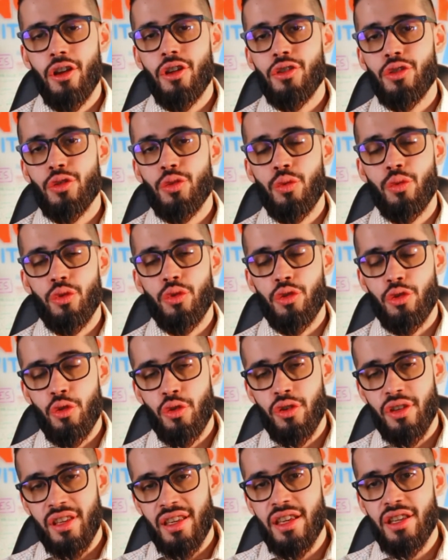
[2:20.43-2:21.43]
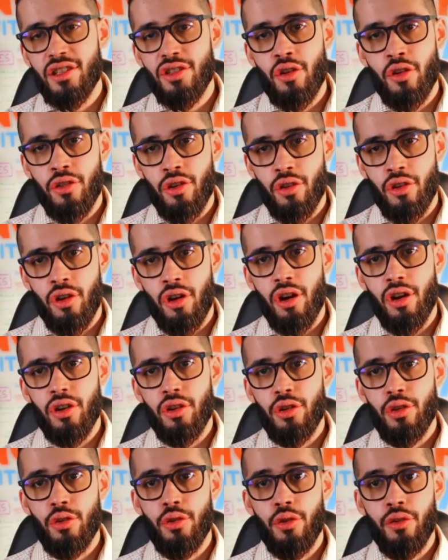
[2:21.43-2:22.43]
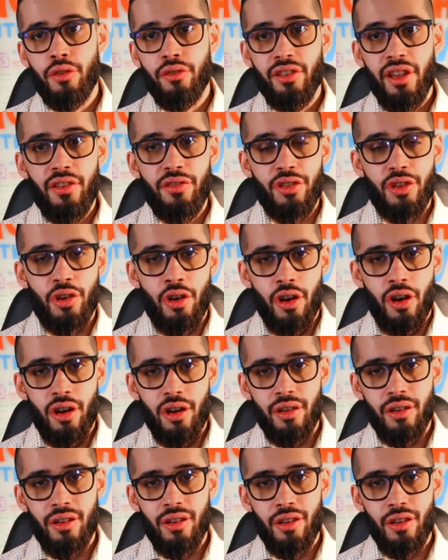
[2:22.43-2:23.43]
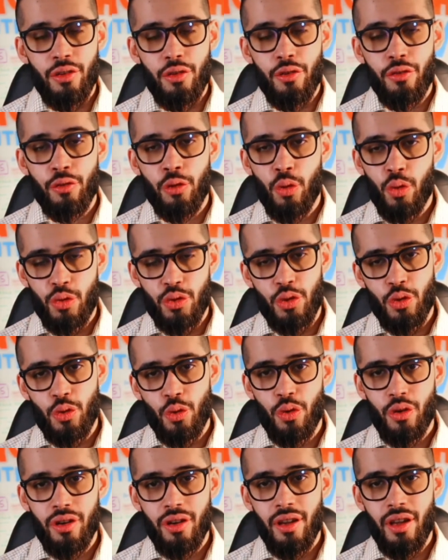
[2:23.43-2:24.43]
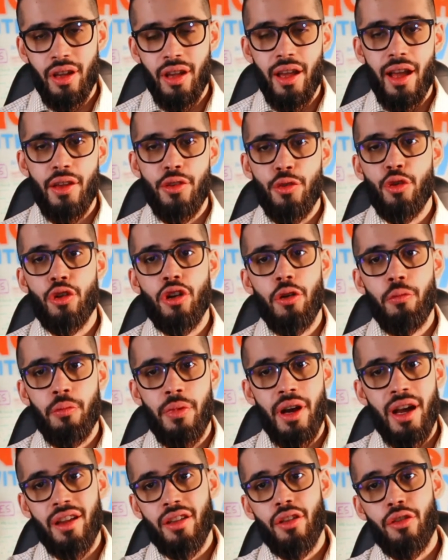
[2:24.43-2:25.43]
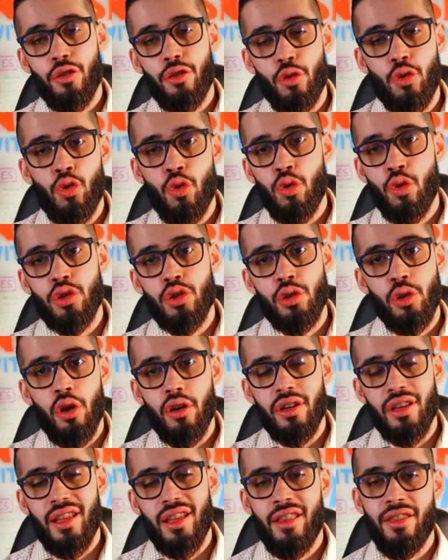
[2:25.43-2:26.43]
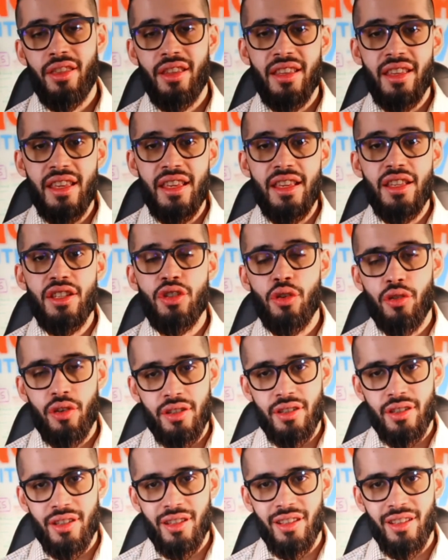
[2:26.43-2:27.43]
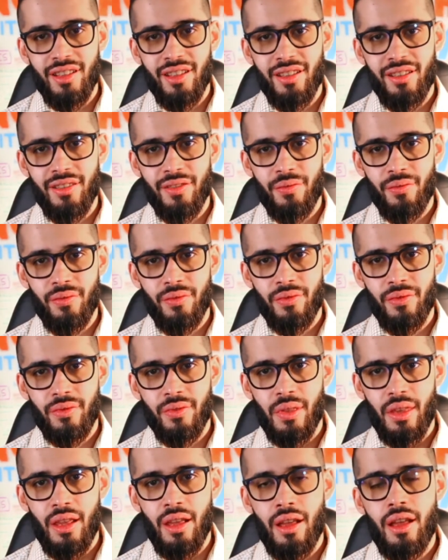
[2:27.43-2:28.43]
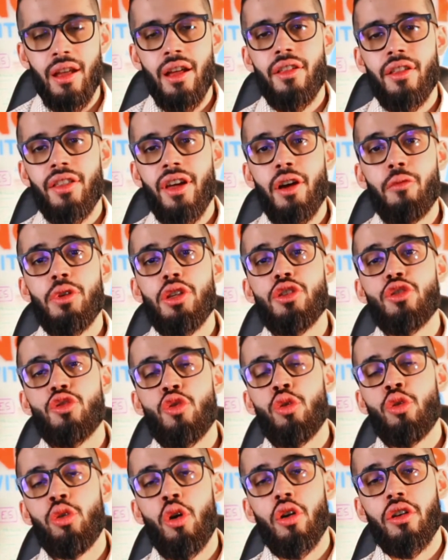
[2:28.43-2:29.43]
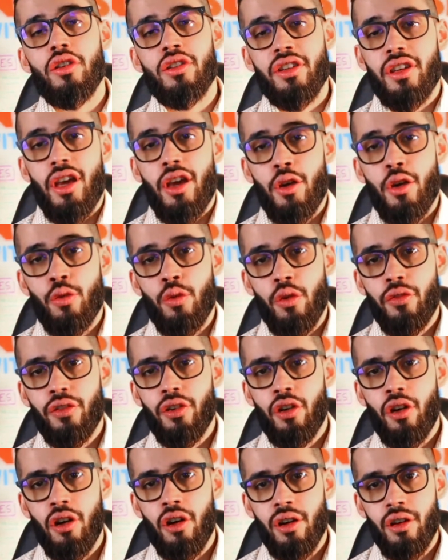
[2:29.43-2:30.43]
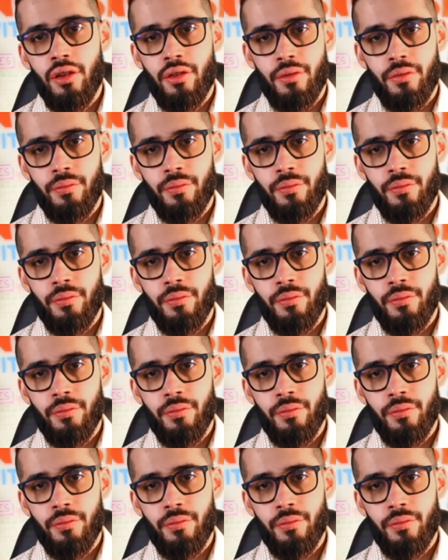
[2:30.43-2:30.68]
So your keys are in the car, you have left the car, you've closed the door, and you come back, the door's locked and the keys are inside. That means you're locked out of the car,